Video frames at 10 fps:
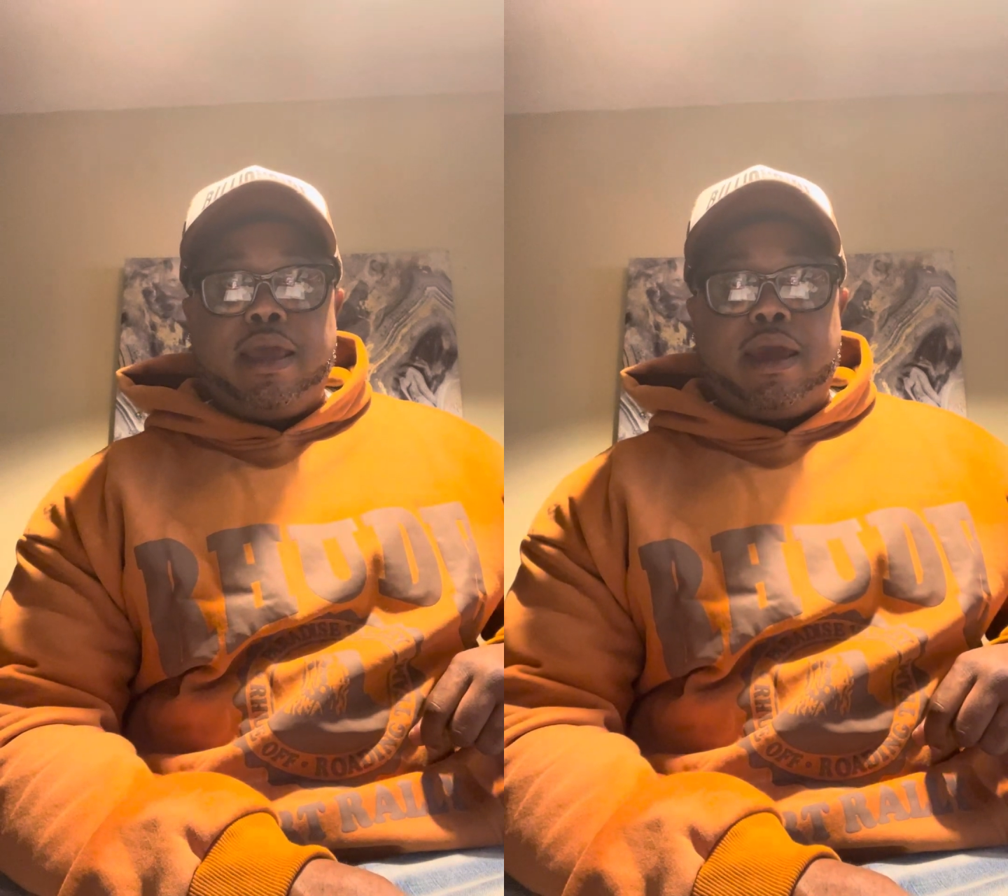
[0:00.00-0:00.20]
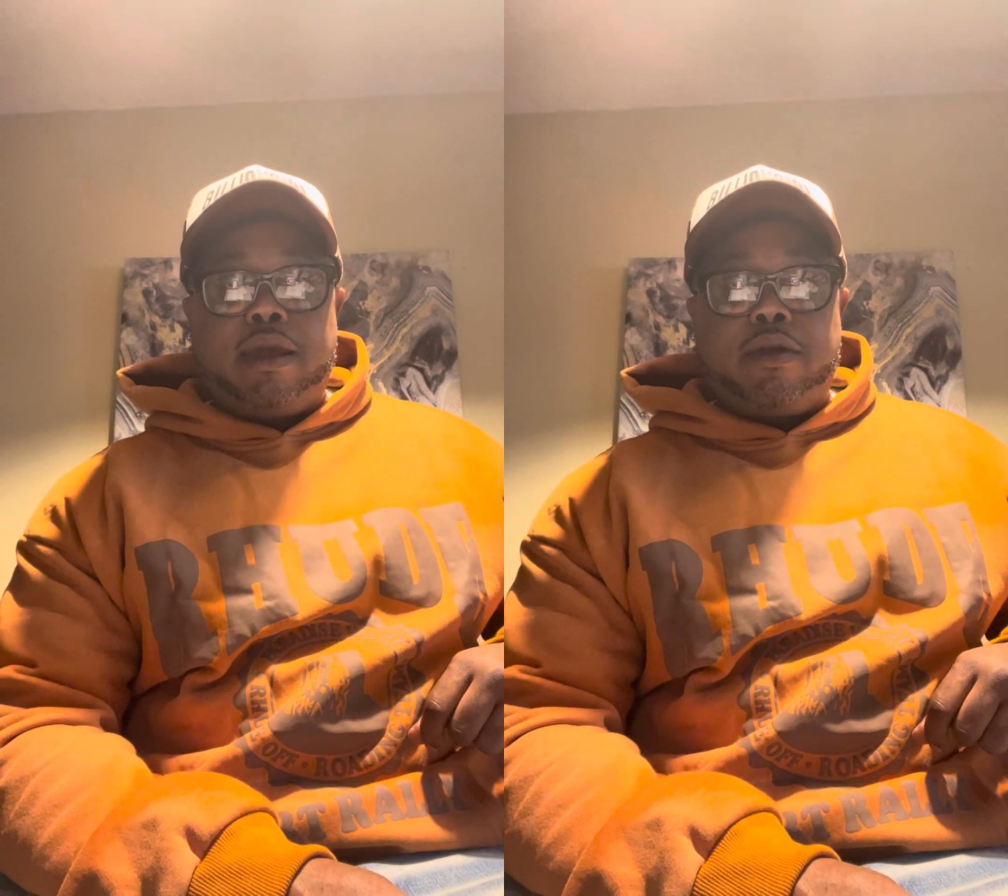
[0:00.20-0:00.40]

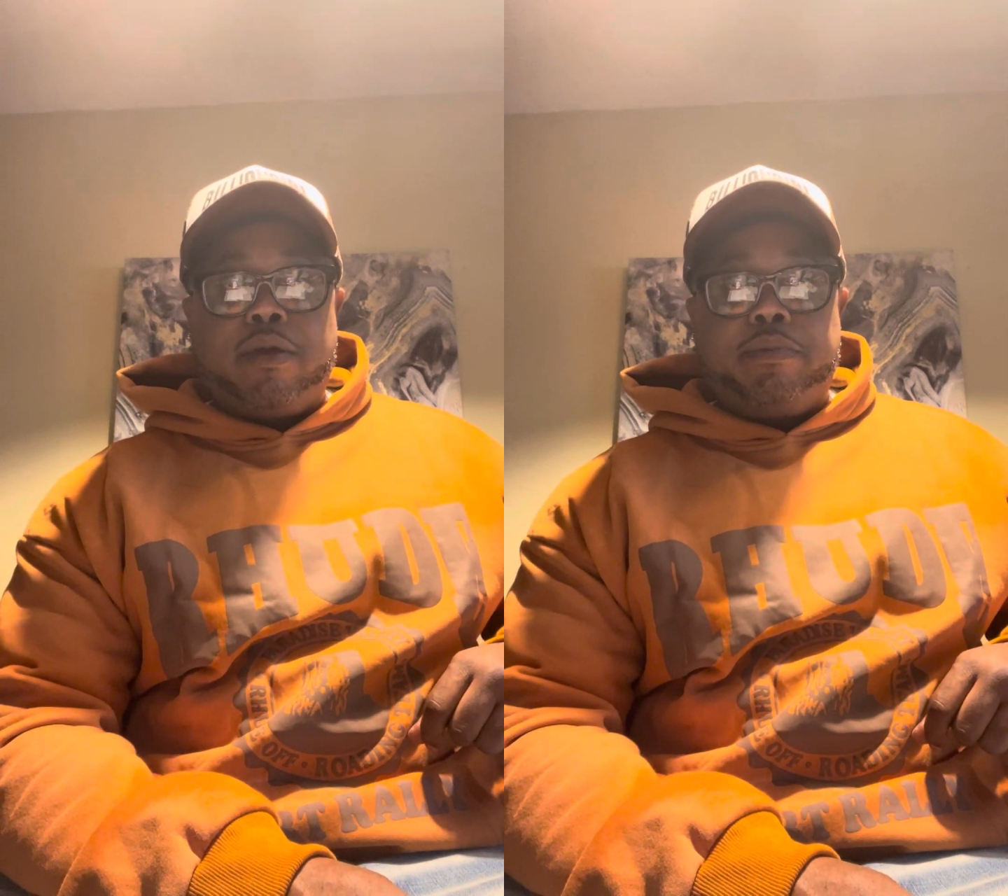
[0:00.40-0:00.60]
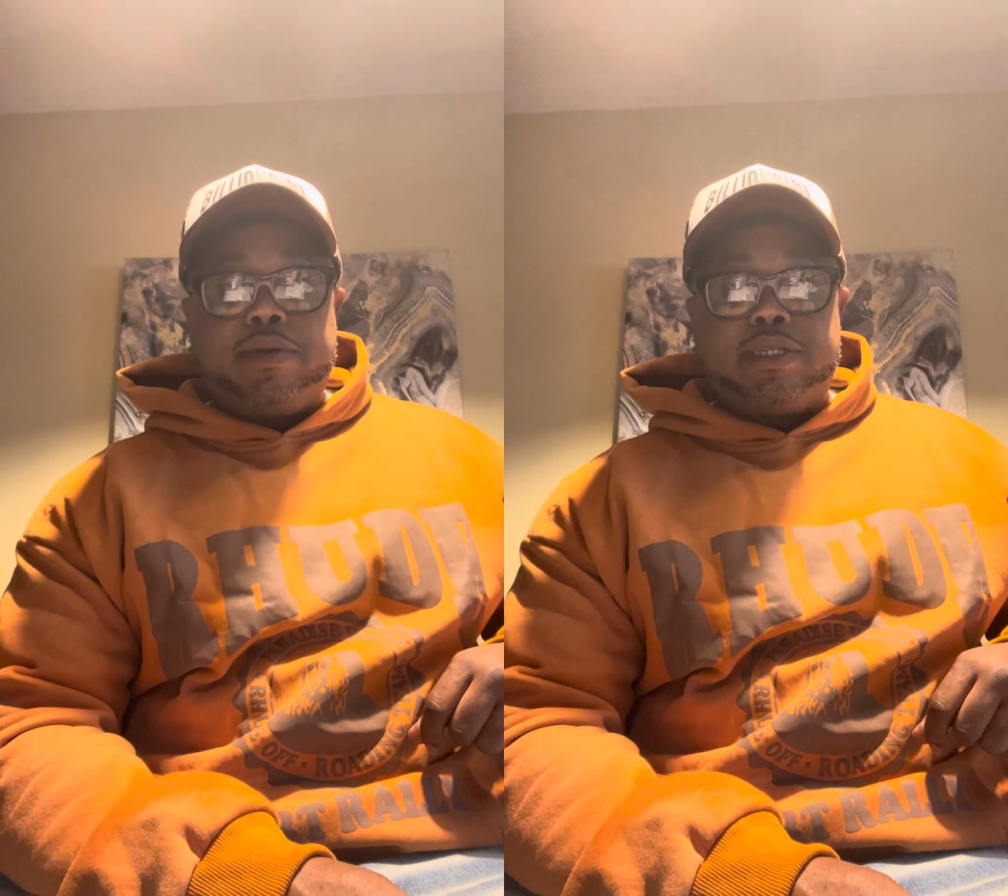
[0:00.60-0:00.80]
in a
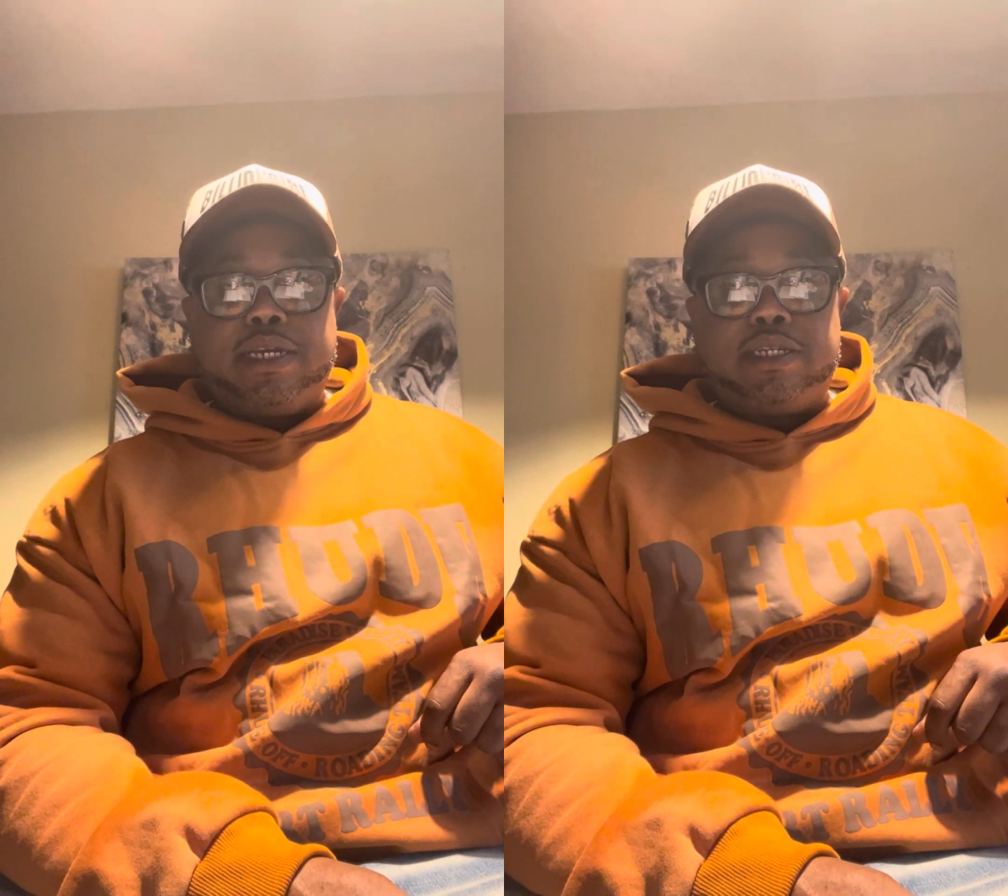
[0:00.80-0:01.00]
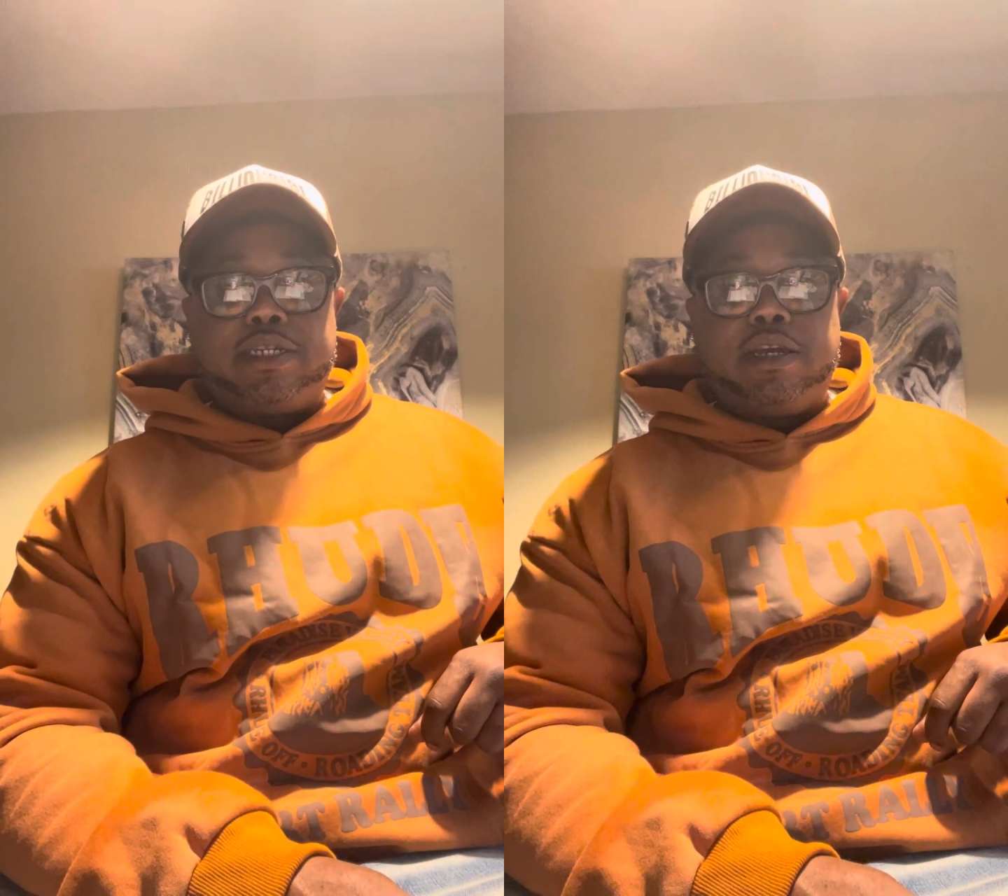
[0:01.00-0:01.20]
great
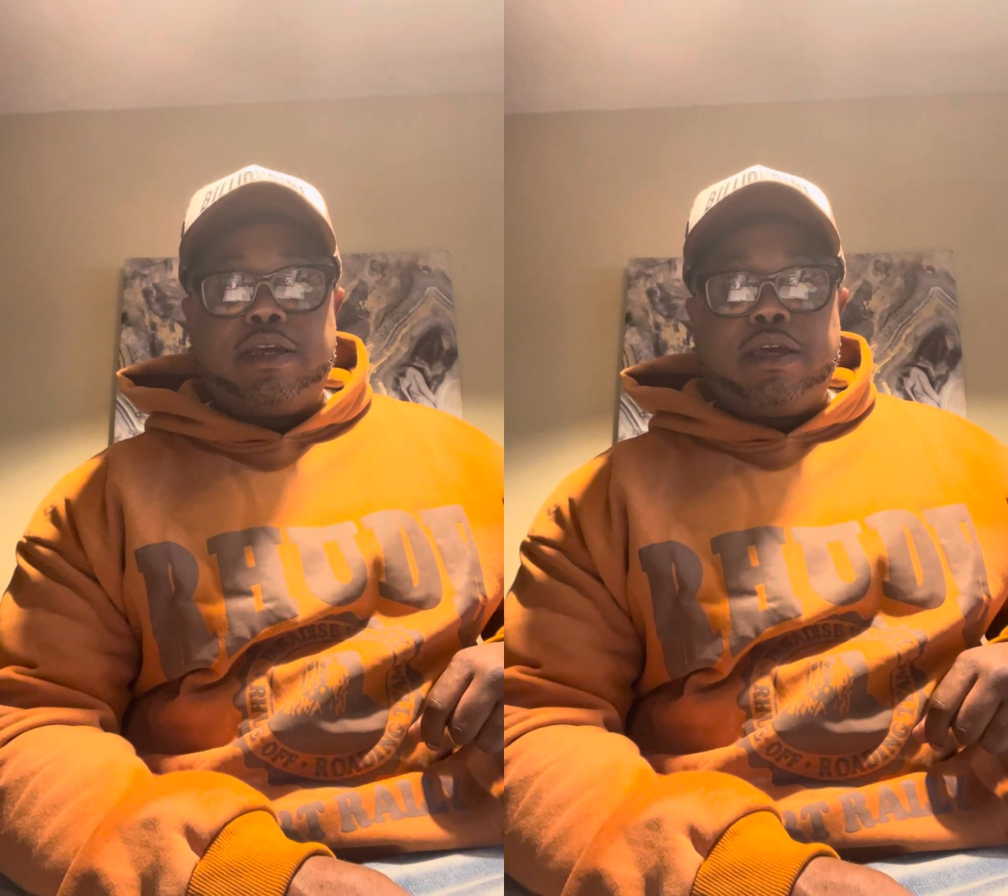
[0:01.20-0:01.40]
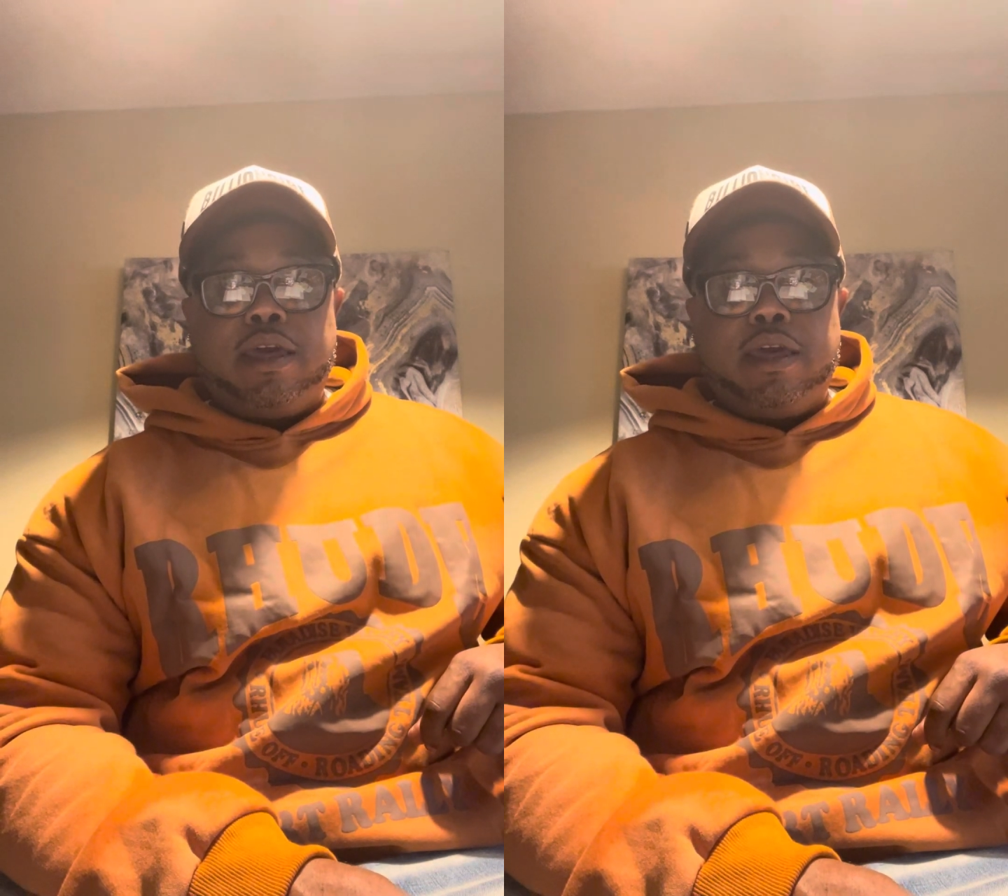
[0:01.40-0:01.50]
position